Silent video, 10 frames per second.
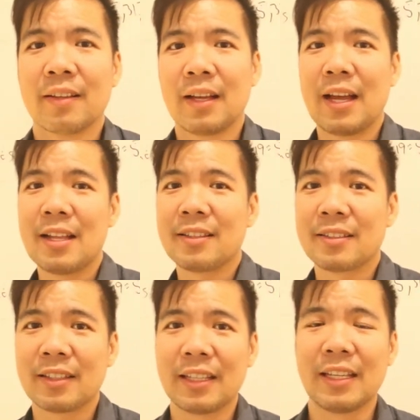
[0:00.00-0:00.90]
And
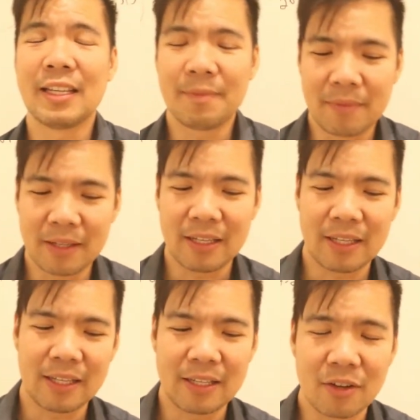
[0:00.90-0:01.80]
it,
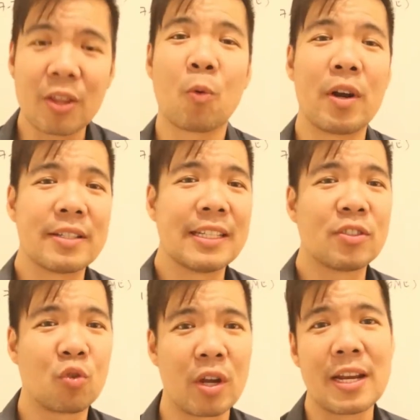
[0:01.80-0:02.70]
in other words,
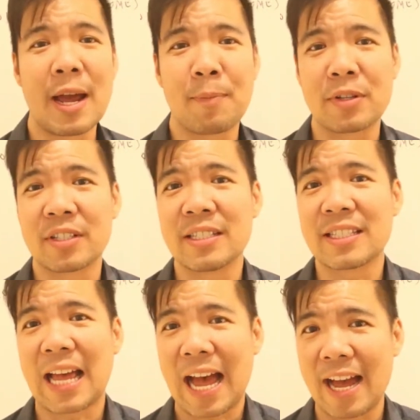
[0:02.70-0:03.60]
it's twenty-nine
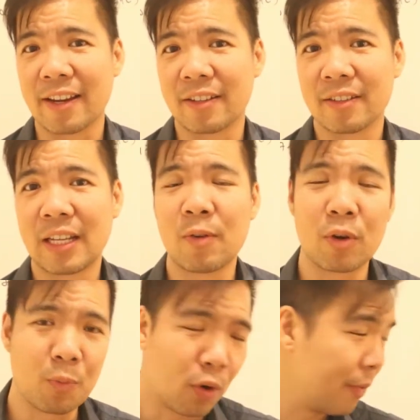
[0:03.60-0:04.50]
percent higher. There were more